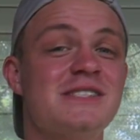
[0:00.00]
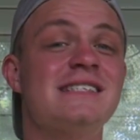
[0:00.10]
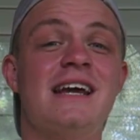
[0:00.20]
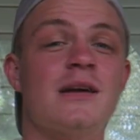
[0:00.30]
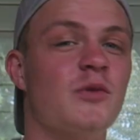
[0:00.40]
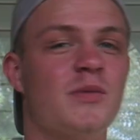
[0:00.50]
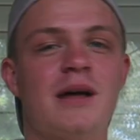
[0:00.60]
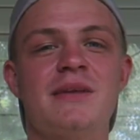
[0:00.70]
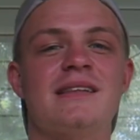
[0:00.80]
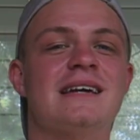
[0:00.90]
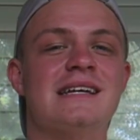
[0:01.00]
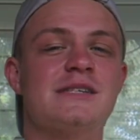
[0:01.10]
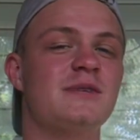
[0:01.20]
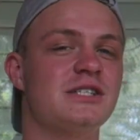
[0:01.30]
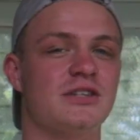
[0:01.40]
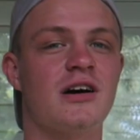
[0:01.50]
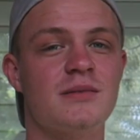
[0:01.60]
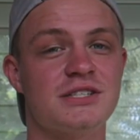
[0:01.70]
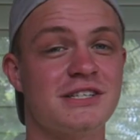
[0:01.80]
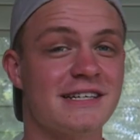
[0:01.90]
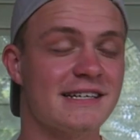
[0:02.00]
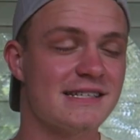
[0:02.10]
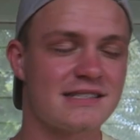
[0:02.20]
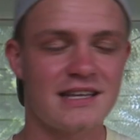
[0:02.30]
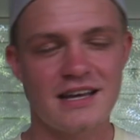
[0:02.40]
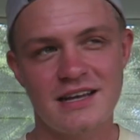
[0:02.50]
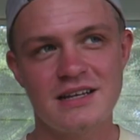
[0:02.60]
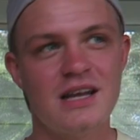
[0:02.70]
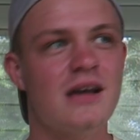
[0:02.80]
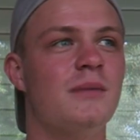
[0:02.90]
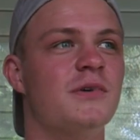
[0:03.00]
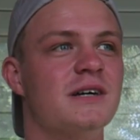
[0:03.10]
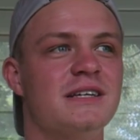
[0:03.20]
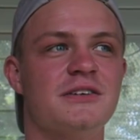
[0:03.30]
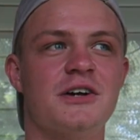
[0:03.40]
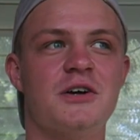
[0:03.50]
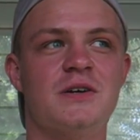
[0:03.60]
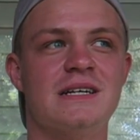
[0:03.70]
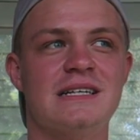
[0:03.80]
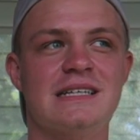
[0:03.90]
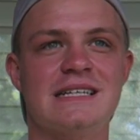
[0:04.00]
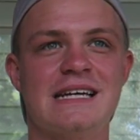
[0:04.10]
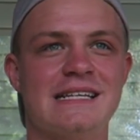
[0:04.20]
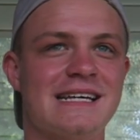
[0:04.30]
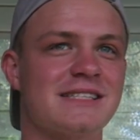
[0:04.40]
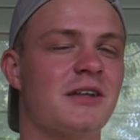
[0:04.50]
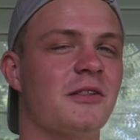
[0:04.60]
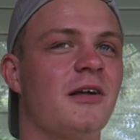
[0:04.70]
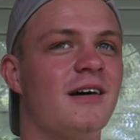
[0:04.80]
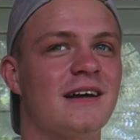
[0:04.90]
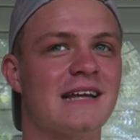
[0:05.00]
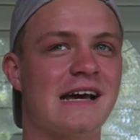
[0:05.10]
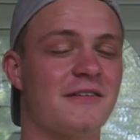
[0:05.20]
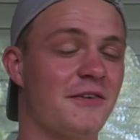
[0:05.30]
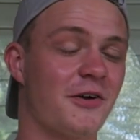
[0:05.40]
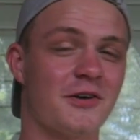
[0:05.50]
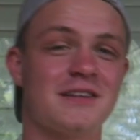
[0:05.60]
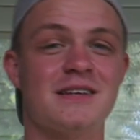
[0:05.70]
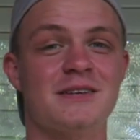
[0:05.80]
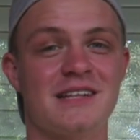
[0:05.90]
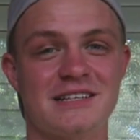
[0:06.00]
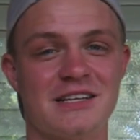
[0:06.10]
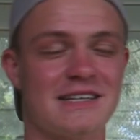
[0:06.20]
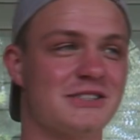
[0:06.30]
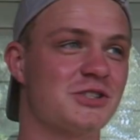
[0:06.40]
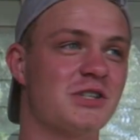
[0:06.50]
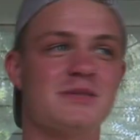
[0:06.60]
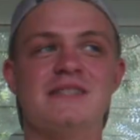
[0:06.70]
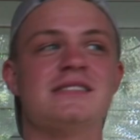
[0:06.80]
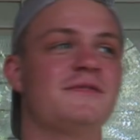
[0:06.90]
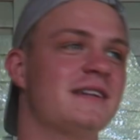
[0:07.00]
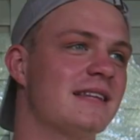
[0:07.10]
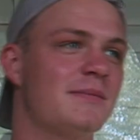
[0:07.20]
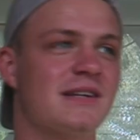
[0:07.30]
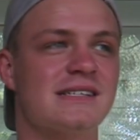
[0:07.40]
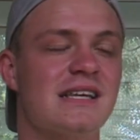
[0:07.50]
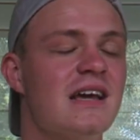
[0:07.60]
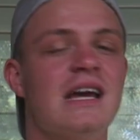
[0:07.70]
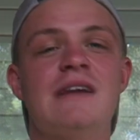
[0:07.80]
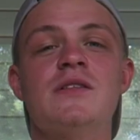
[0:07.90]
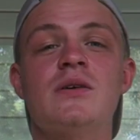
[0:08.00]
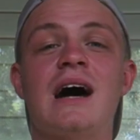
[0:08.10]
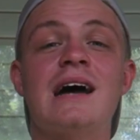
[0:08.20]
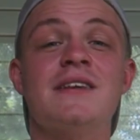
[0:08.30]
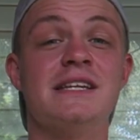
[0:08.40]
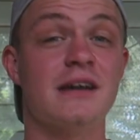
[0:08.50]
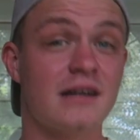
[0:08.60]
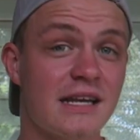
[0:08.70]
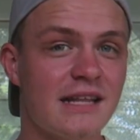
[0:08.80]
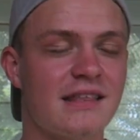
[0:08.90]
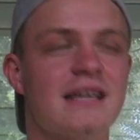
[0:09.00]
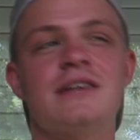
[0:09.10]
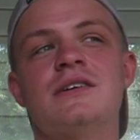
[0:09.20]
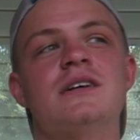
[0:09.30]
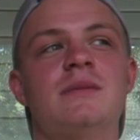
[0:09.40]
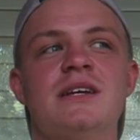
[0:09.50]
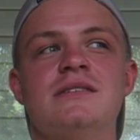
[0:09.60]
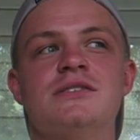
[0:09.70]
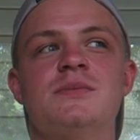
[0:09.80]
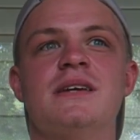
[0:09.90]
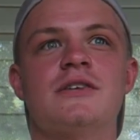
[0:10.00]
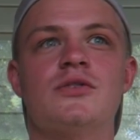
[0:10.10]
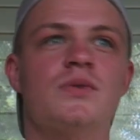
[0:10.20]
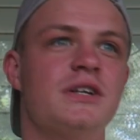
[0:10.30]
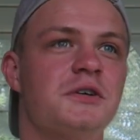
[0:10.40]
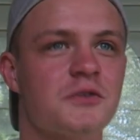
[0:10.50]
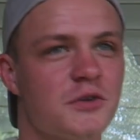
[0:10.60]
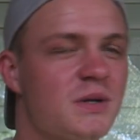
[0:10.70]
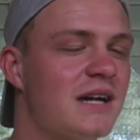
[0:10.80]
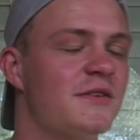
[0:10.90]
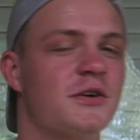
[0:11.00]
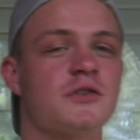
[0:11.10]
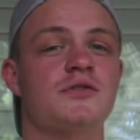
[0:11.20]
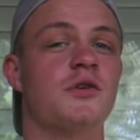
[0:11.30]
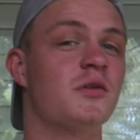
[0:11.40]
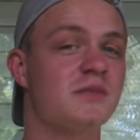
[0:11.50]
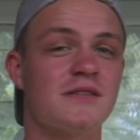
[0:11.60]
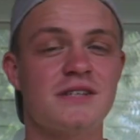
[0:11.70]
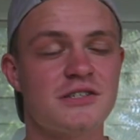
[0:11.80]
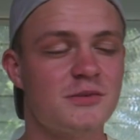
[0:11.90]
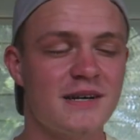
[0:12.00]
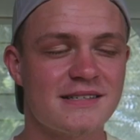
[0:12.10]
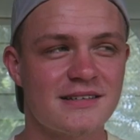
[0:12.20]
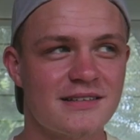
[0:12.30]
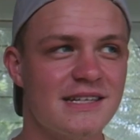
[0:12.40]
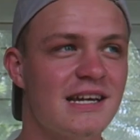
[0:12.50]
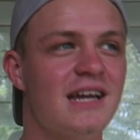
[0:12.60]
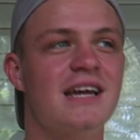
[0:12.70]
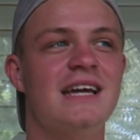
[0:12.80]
terrible. But I mean, like, it's my job and she gets that. But, you know, it takes a lot out of her to like trust me and stuff like that, because even though I haven't done anything, I mean, just being a 20-year-old dude and having girls throw themselves at you, basically,